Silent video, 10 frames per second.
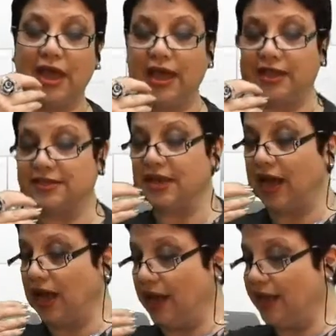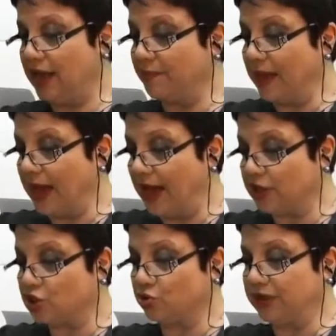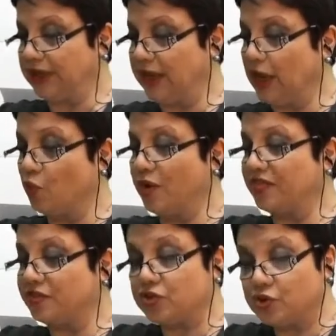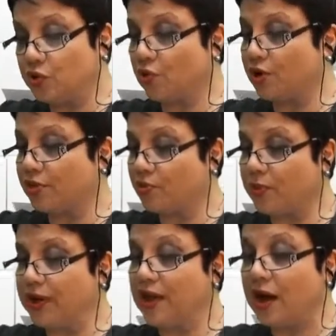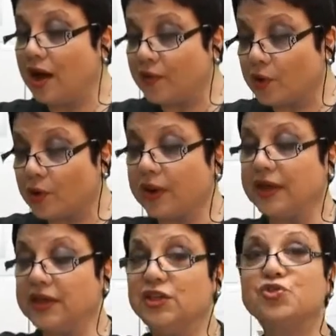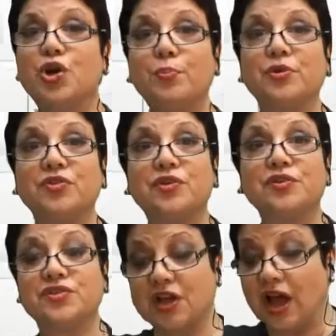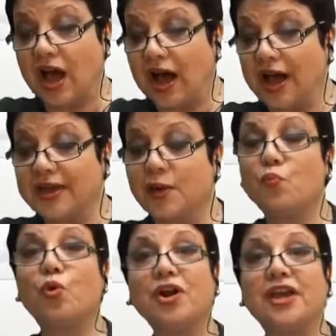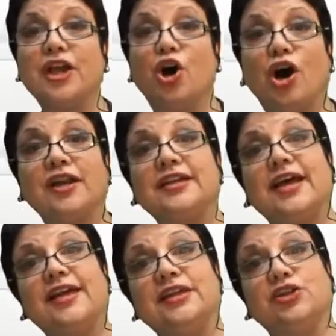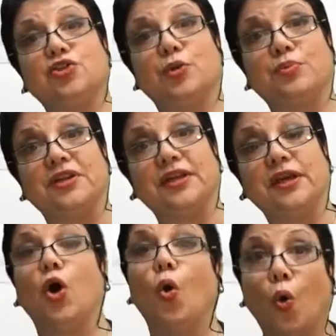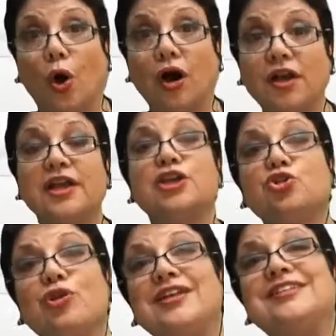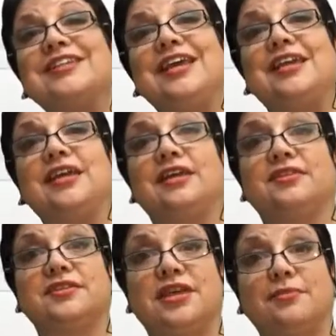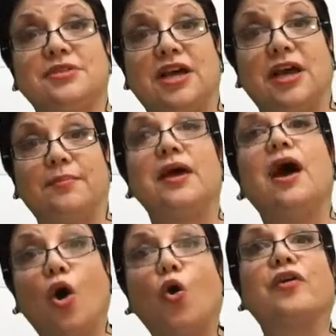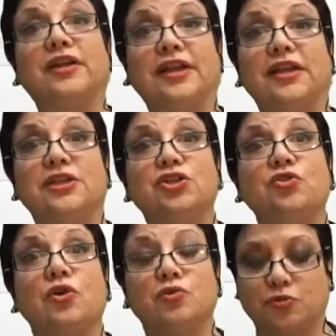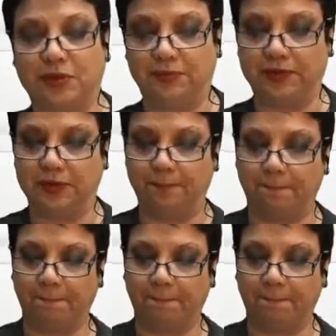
and I am actually with 2 or 3 other interpreters, I am working on it and interpreting or translating it in the same time orally to those people.